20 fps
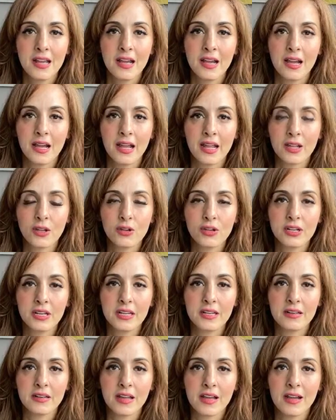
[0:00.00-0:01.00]
I
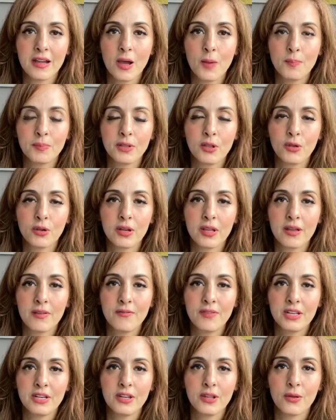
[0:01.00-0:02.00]
couldn't upload a
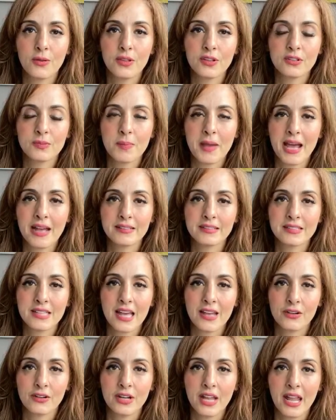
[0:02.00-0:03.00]
video this past
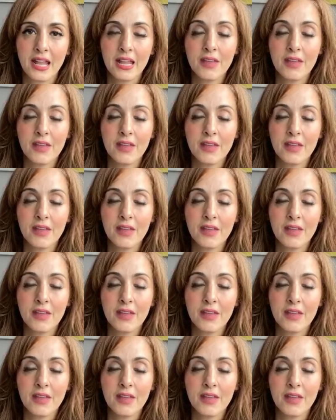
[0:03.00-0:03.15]
Saturday.